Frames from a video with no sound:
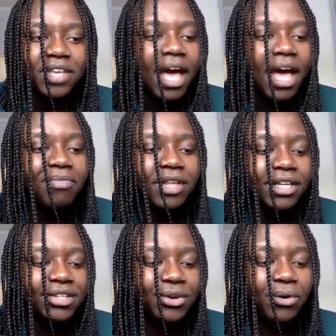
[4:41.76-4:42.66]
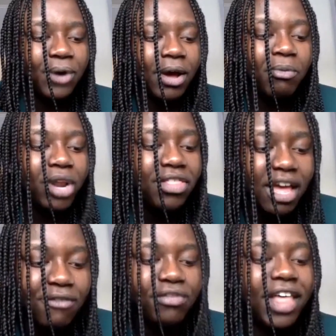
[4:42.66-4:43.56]
yeah, so I'm really
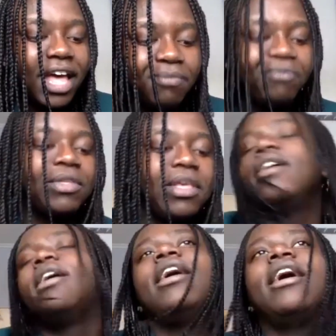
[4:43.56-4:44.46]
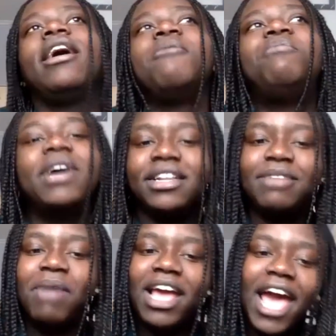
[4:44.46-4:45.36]
thankful for that. But
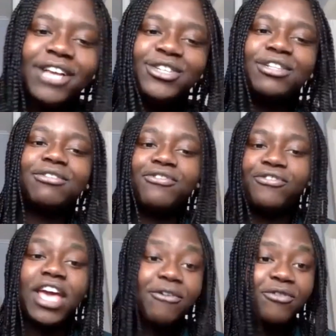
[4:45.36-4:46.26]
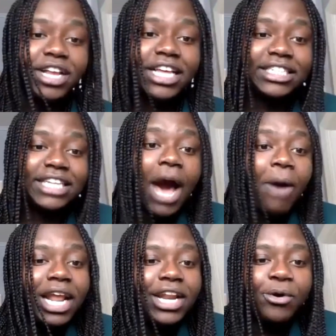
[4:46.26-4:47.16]
my actual favorite is How
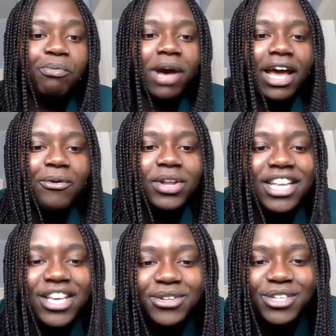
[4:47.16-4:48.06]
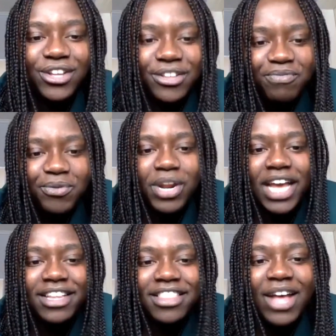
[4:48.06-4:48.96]
Will I Know by Whitney Houston. When
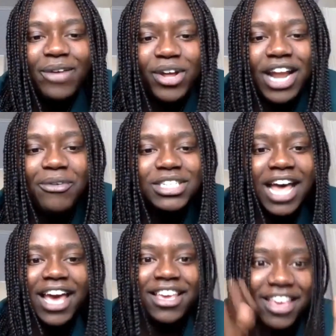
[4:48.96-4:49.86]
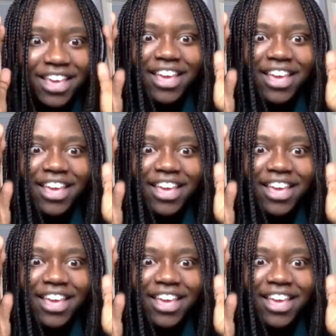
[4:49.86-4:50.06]
I did that one, I was like,